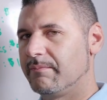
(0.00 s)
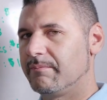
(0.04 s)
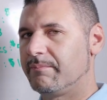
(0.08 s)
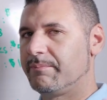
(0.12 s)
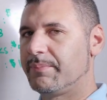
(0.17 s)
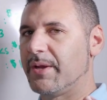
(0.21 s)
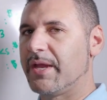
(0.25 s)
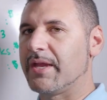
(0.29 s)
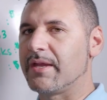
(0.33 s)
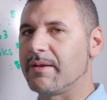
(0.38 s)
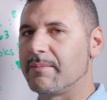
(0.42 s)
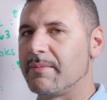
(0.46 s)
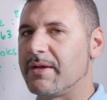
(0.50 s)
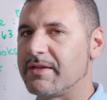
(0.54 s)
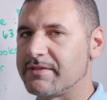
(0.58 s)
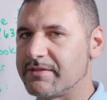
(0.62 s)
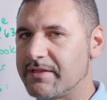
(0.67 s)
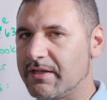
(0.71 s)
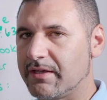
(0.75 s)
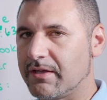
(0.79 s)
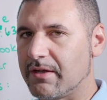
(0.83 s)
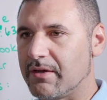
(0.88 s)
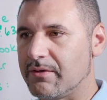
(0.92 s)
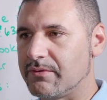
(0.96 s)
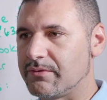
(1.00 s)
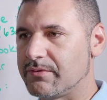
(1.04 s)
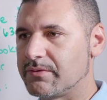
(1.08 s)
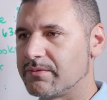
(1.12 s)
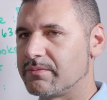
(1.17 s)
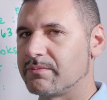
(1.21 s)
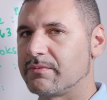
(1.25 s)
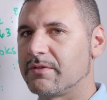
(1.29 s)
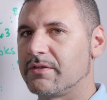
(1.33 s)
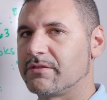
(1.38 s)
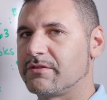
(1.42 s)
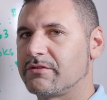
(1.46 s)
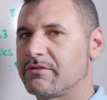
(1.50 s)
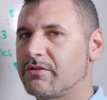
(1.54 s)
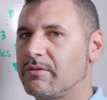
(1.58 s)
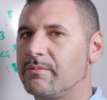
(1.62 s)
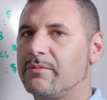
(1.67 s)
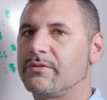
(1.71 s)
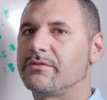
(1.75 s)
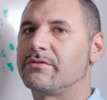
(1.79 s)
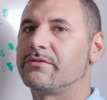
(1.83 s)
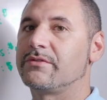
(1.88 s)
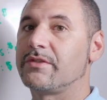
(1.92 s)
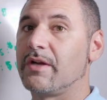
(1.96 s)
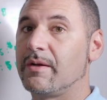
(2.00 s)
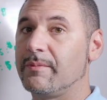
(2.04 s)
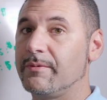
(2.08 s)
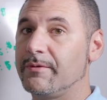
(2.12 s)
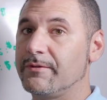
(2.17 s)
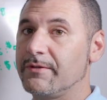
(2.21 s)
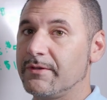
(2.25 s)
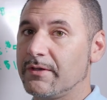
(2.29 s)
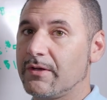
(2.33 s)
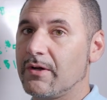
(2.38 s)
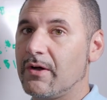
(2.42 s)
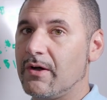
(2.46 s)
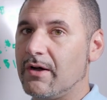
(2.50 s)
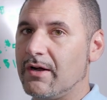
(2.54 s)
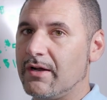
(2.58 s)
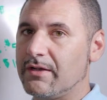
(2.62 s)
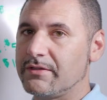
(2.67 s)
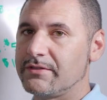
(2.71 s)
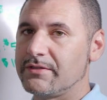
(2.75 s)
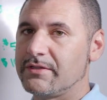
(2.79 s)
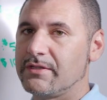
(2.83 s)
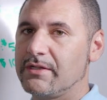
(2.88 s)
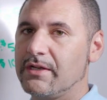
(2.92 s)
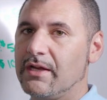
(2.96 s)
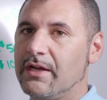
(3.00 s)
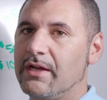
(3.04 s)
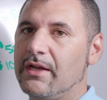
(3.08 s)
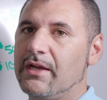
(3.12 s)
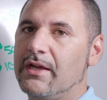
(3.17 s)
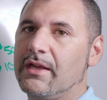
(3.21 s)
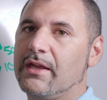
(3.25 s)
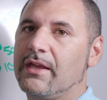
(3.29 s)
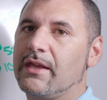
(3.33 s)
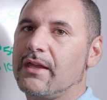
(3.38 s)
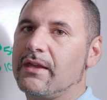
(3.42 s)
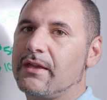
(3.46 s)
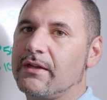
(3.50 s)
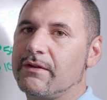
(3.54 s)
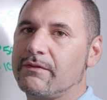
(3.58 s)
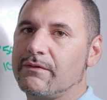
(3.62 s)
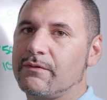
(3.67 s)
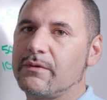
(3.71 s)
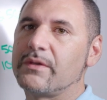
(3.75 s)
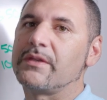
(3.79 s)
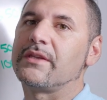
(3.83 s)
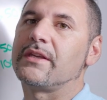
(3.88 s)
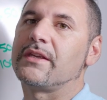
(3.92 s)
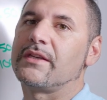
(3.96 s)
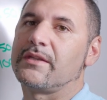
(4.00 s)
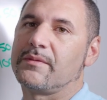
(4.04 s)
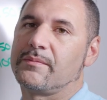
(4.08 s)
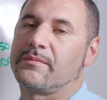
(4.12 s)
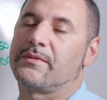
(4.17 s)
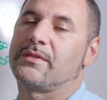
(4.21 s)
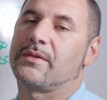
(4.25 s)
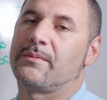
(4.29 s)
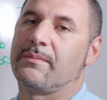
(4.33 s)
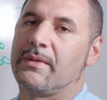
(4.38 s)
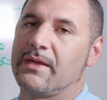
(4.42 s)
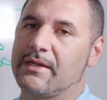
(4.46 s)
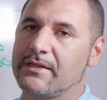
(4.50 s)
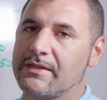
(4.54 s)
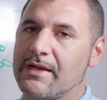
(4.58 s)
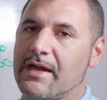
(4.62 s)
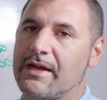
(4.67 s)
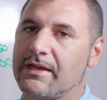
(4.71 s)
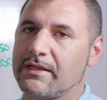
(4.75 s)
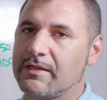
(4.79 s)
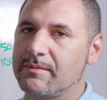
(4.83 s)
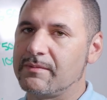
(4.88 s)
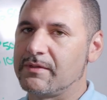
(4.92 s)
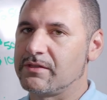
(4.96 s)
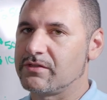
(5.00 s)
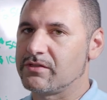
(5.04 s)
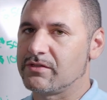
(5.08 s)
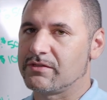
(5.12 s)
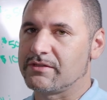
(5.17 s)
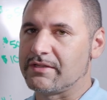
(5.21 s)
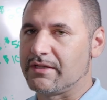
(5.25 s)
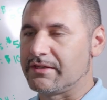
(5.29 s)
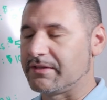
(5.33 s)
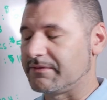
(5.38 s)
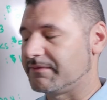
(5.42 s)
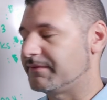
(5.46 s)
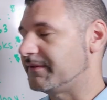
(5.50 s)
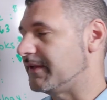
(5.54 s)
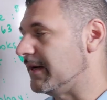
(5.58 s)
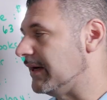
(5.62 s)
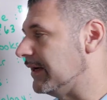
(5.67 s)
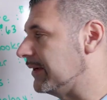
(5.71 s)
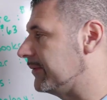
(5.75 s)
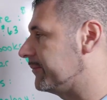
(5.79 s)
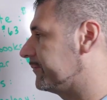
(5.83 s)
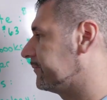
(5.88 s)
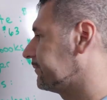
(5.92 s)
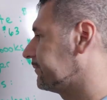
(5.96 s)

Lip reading: pay him as it goes, because it's almost double the cost if we need him to make documents just on the fly.